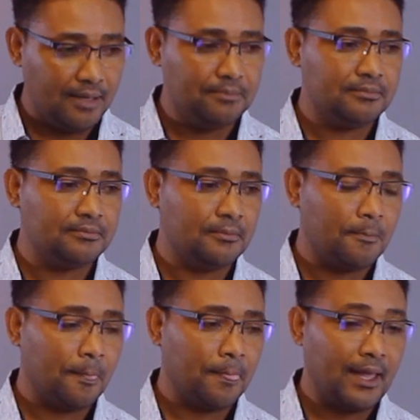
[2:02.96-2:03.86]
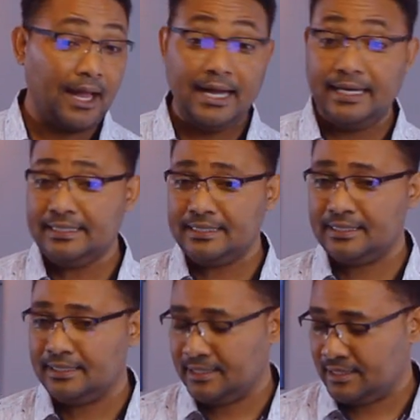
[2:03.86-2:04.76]
Ham, and
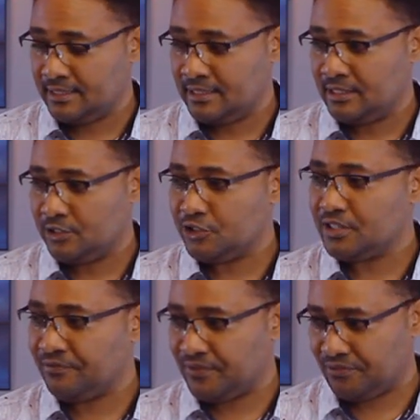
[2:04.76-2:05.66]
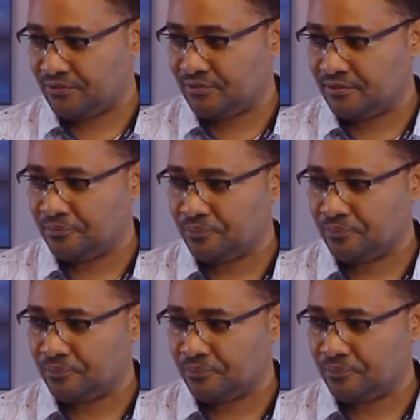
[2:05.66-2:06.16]
Japheth.